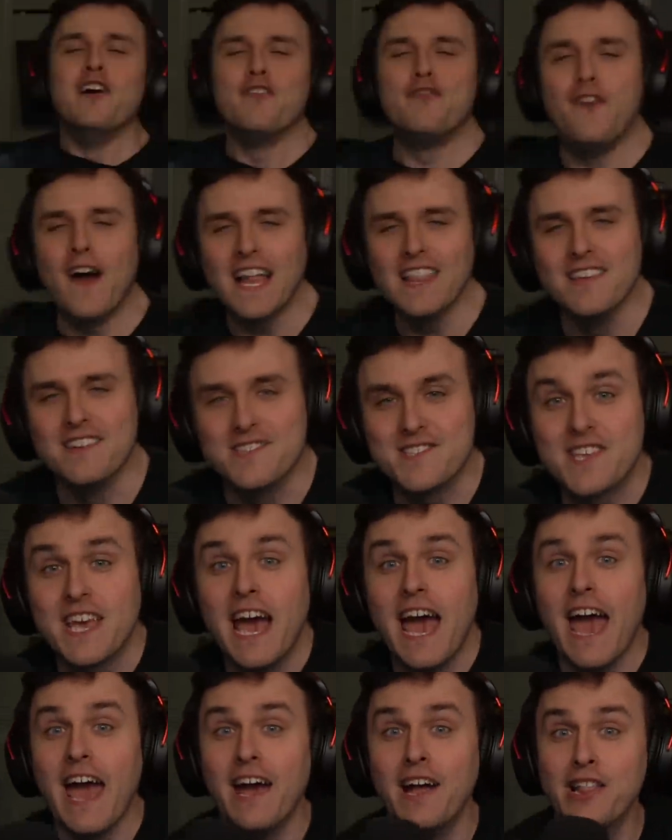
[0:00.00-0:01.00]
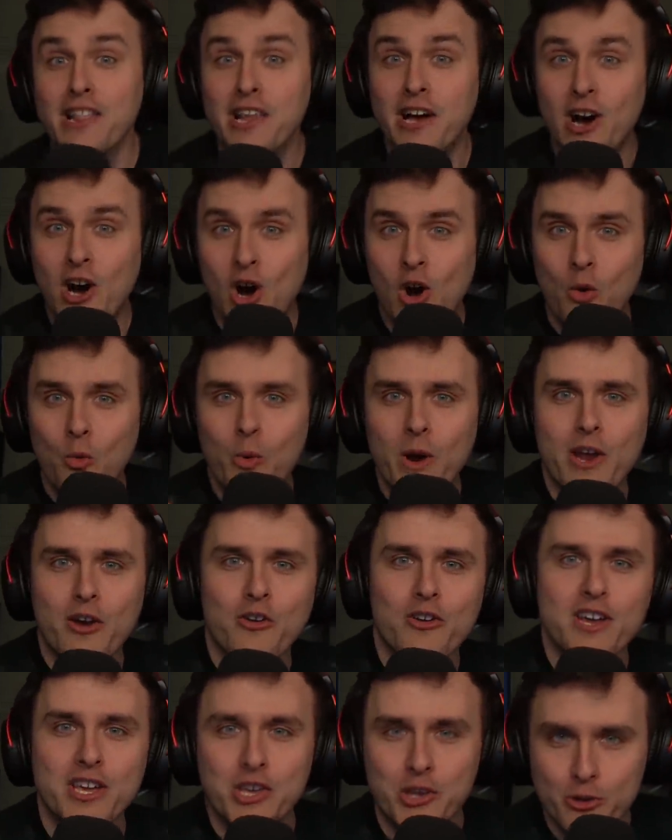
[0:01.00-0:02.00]
Fellas, hello,
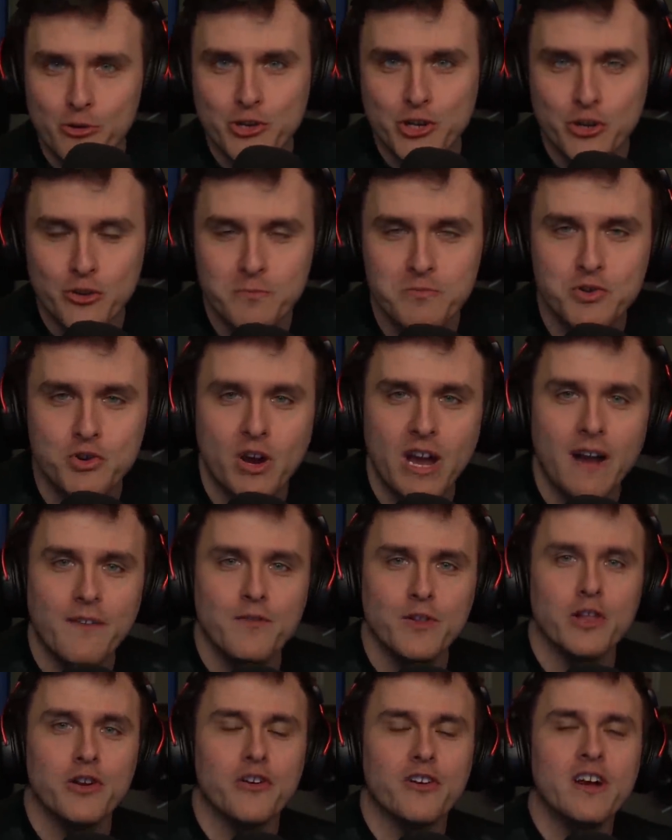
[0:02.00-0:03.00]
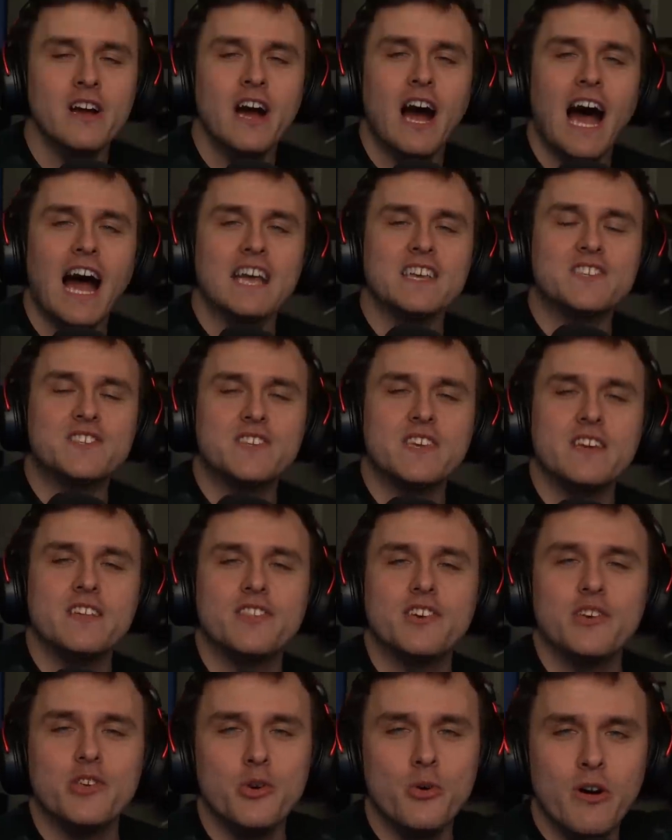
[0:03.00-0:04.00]
weary YouTube traveler. I see
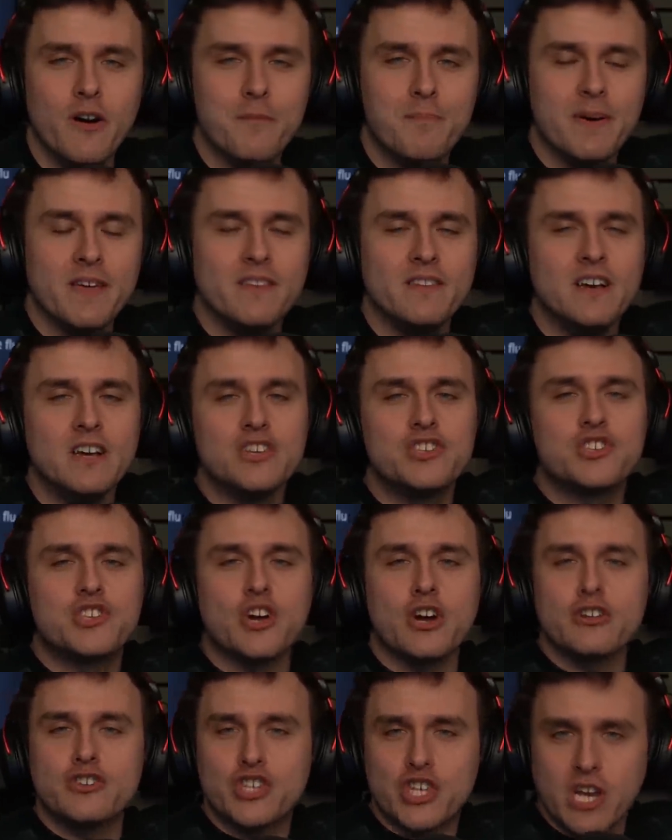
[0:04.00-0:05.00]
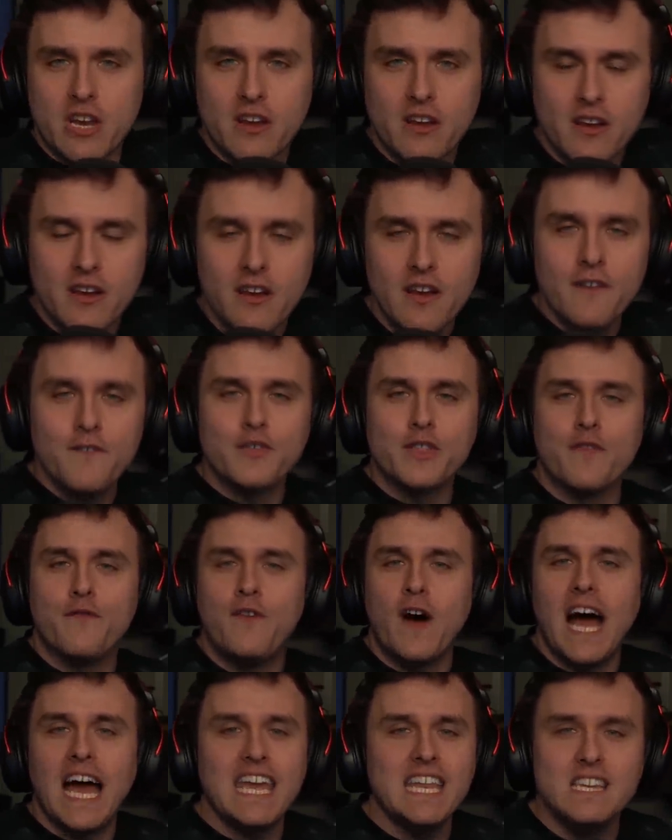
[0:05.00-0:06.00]
that you have been searching for the
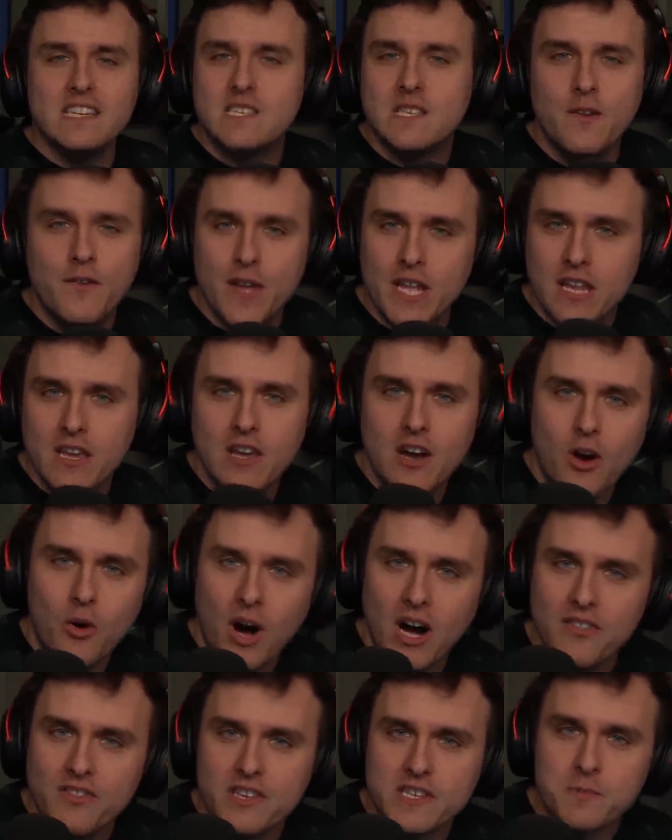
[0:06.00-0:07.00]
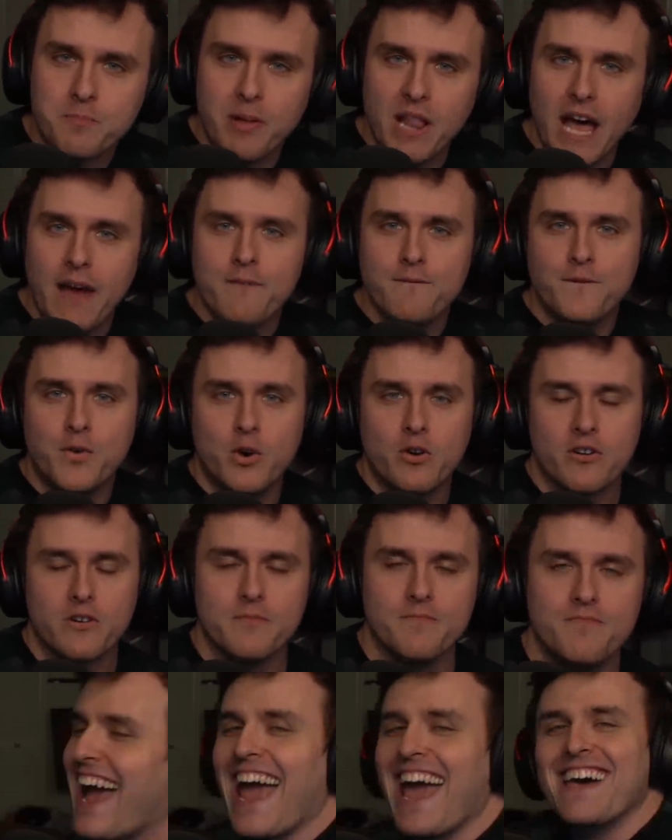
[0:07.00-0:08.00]
finest video on this platform,
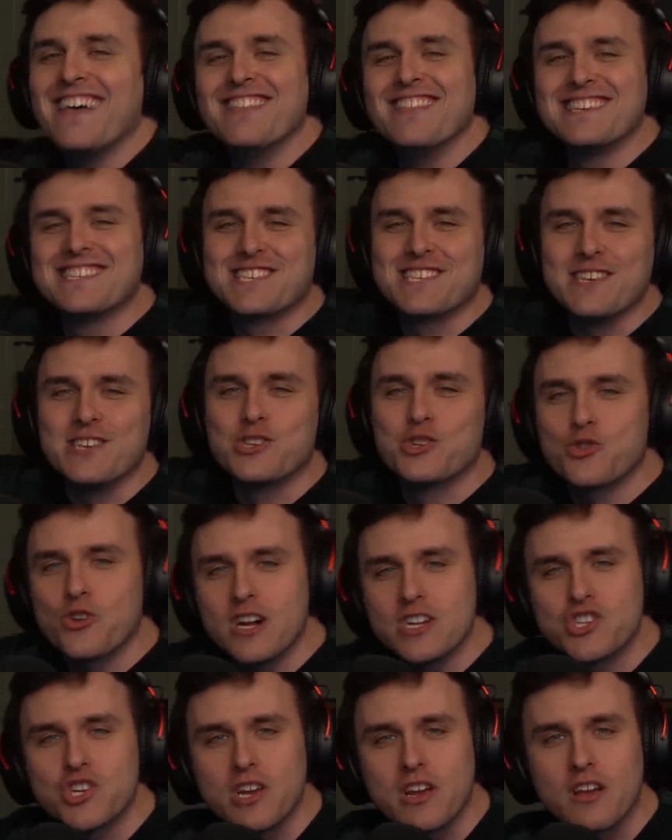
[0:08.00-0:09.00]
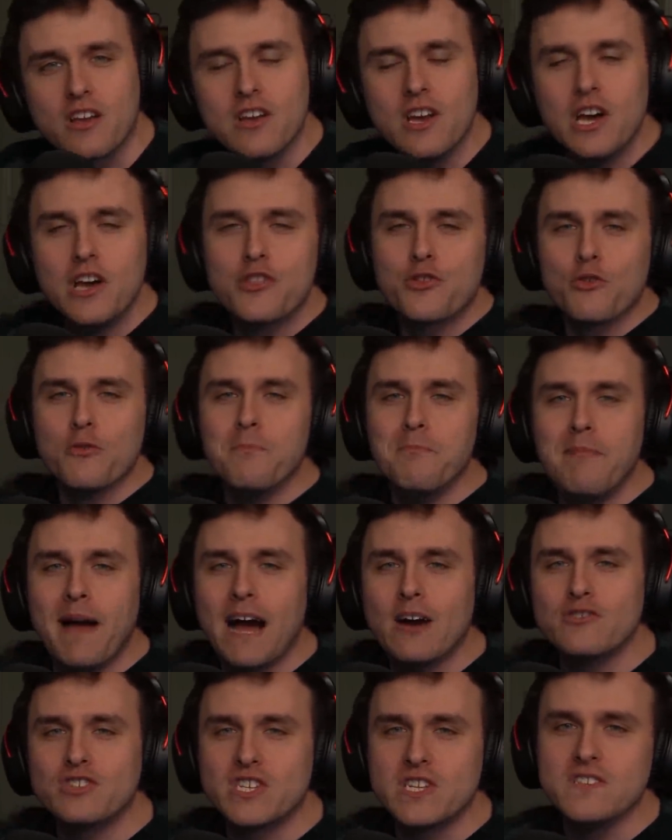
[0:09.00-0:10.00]
endlessly trudging through
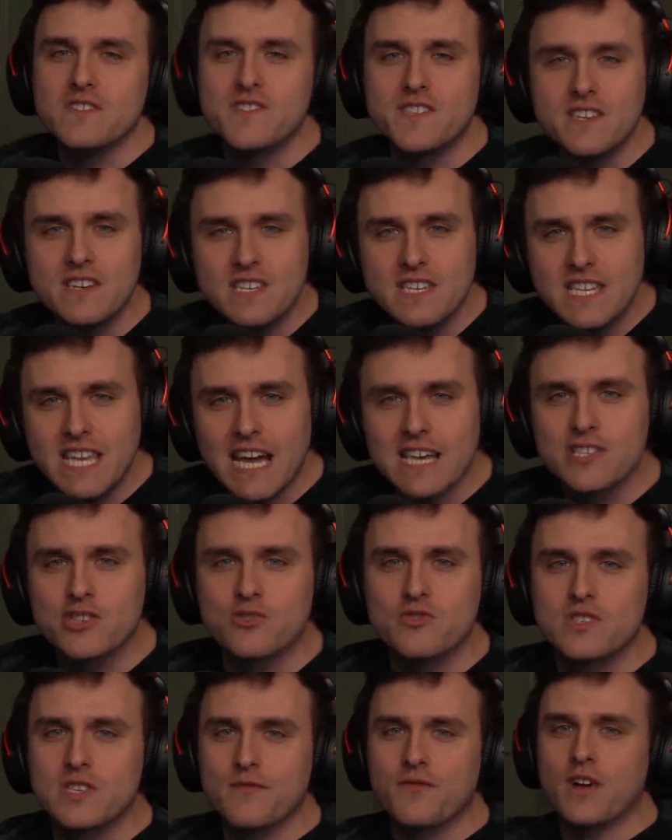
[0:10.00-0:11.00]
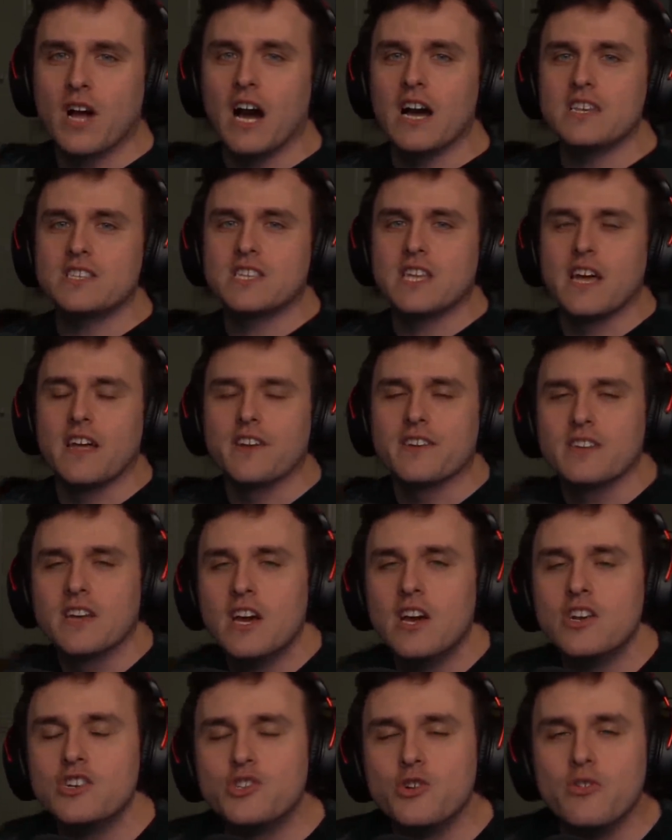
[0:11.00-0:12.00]
mountains and deserts of content.
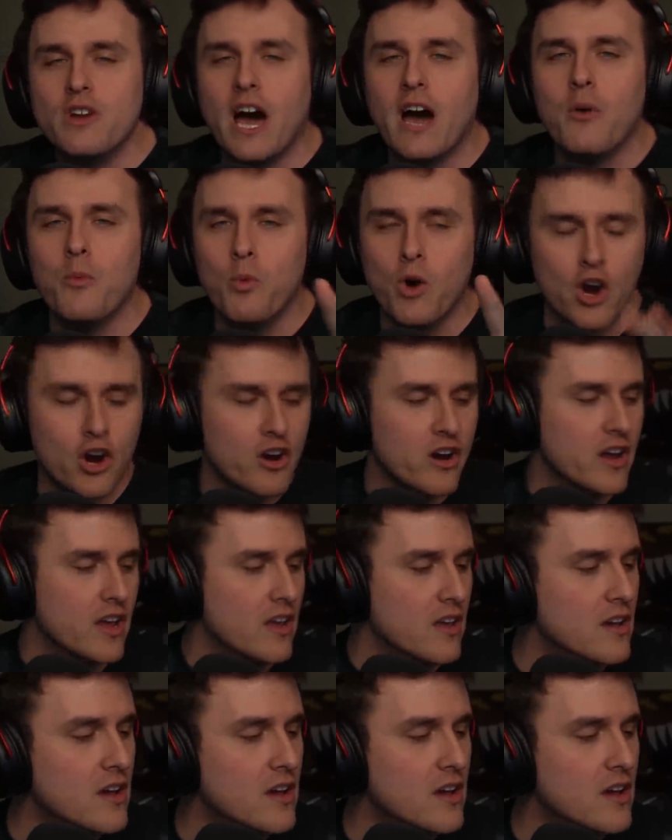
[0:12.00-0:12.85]
Do not worry.